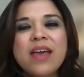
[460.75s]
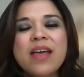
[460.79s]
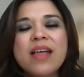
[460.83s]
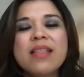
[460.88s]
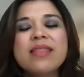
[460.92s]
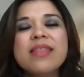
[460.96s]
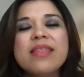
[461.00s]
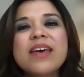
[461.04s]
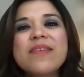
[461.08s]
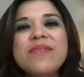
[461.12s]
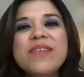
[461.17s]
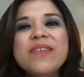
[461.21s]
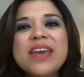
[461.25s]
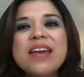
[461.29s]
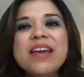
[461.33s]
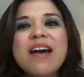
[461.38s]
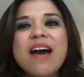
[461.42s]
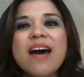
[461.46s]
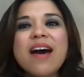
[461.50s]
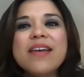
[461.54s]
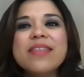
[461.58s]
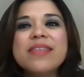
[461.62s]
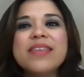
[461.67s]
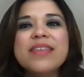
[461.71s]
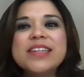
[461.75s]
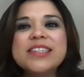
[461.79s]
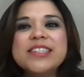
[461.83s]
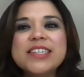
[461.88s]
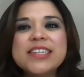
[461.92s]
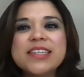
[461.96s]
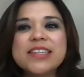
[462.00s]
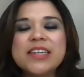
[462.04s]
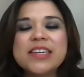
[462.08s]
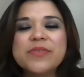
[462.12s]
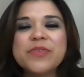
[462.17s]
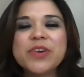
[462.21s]
Living
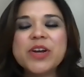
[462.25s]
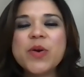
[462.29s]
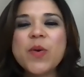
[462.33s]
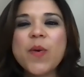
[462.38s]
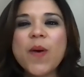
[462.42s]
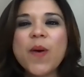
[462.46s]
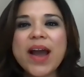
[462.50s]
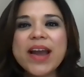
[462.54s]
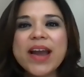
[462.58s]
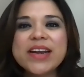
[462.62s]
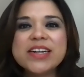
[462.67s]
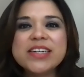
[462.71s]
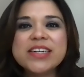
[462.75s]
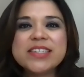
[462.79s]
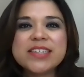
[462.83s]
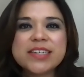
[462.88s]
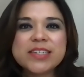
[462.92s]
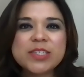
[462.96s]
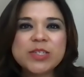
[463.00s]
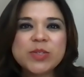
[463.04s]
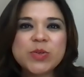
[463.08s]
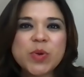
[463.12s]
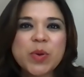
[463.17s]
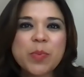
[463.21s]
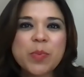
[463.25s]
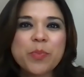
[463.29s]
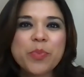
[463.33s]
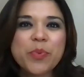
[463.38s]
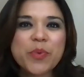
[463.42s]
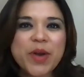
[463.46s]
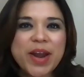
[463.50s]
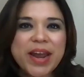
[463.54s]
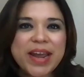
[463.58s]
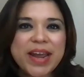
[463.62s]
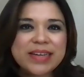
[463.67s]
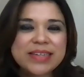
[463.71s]
authentically requires us to
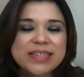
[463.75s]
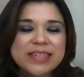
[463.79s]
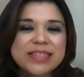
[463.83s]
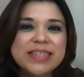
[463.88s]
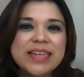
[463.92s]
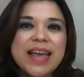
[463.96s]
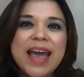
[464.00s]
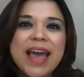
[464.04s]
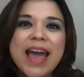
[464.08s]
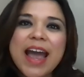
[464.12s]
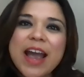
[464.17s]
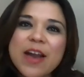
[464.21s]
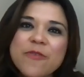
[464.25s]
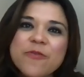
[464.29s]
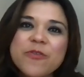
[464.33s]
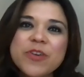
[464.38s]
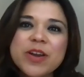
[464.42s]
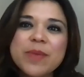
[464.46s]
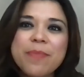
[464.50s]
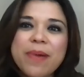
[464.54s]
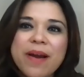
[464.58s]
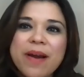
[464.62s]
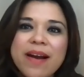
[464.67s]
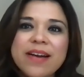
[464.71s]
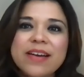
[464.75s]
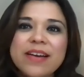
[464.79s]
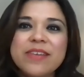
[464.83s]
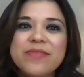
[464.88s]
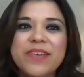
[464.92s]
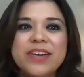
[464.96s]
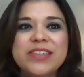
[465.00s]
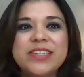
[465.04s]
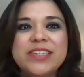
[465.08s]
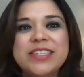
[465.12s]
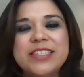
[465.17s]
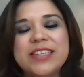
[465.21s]
embrace every part of
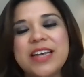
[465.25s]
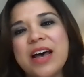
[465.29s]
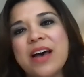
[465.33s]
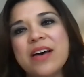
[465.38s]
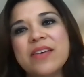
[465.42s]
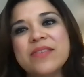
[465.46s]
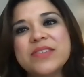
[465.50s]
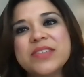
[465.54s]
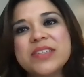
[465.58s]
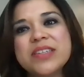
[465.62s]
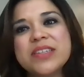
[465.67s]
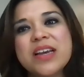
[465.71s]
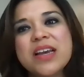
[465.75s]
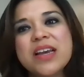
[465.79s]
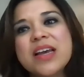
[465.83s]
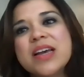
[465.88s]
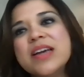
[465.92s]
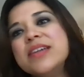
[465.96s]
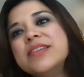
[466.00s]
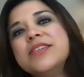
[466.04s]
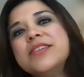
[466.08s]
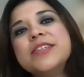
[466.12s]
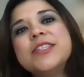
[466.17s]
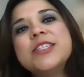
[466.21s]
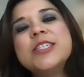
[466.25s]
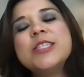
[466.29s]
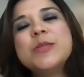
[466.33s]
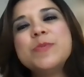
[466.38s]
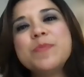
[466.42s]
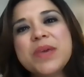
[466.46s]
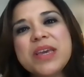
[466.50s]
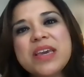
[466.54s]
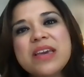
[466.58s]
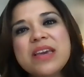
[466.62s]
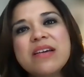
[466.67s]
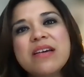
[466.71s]
ourselves, to
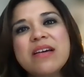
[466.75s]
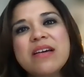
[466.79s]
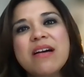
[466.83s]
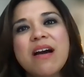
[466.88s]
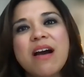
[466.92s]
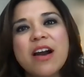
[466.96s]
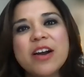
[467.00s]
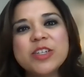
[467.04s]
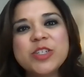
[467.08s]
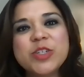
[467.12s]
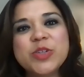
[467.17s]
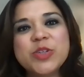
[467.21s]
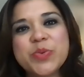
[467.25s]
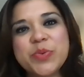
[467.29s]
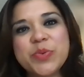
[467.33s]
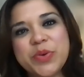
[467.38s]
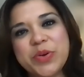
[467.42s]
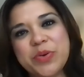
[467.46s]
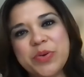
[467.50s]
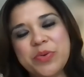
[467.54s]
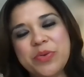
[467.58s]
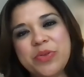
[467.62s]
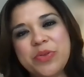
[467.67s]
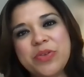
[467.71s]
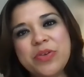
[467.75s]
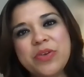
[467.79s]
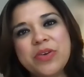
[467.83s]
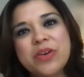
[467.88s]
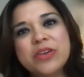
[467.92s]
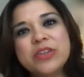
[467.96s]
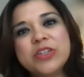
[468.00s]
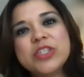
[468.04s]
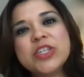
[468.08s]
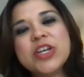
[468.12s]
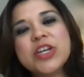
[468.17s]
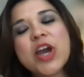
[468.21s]
speak our truth,
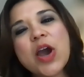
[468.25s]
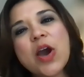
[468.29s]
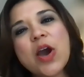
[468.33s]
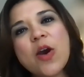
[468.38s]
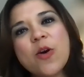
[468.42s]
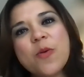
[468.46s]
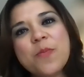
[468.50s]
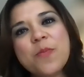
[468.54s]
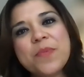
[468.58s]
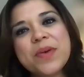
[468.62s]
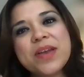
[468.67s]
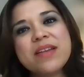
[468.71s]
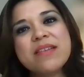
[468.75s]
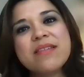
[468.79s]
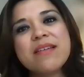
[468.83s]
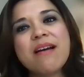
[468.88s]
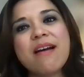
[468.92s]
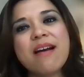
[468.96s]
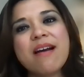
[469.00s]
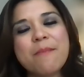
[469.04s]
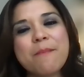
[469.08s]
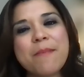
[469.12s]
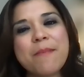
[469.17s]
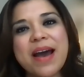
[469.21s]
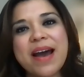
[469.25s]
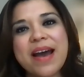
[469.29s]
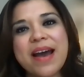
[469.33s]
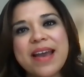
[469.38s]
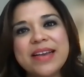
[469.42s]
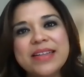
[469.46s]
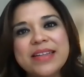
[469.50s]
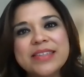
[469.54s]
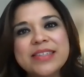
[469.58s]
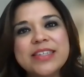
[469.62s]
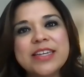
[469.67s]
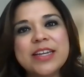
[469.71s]
to open our
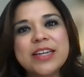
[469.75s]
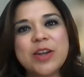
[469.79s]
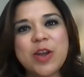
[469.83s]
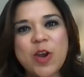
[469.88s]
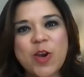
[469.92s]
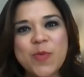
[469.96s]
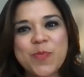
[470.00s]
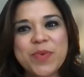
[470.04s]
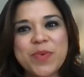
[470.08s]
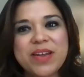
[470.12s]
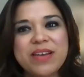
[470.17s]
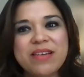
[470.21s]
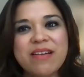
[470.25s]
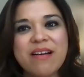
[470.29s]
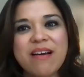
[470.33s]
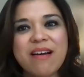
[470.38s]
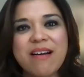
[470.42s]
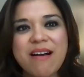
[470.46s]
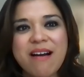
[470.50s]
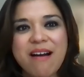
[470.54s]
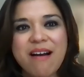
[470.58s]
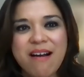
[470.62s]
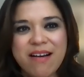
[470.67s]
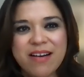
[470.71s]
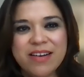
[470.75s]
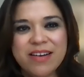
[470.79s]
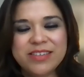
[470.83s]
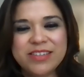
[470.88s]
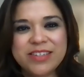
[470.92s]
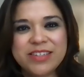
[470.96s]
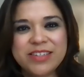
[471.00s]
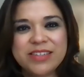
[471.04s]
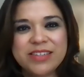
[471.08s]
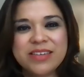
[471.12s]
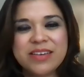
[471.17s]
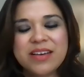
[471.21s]
minds and open our
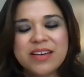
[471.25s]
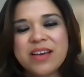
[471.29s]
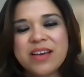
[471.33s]
hearts.